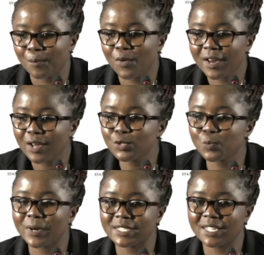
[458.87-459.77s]
Bora
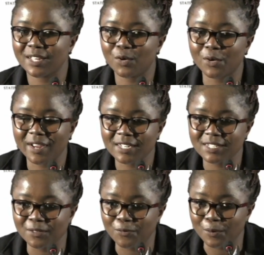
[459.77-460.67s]
utupatie the
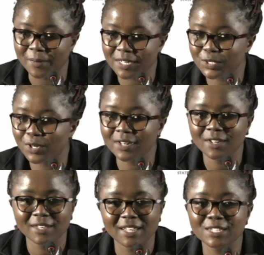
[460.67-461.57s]
correct information,
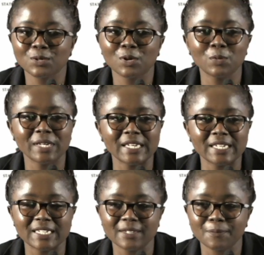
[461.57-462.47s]
that's all we
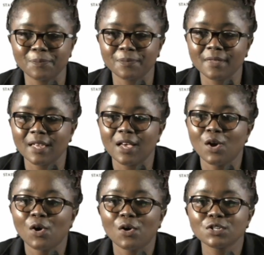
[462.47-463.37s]
need.
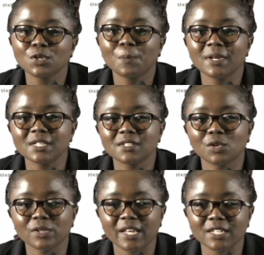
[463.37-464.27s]
Also, please
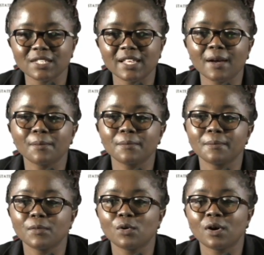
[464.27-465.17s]
note that
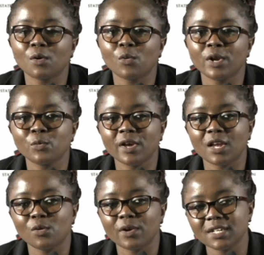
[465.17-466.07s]
when we
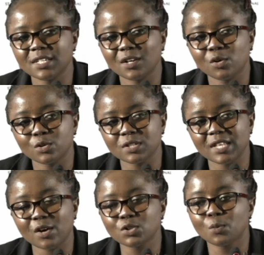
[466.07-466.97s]
are allocating loans,
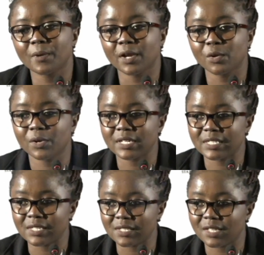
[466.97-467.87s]
there are also
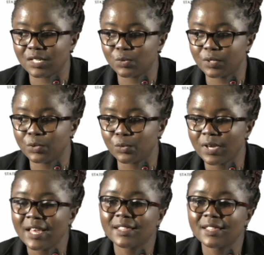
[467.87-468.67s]
priorities that we do.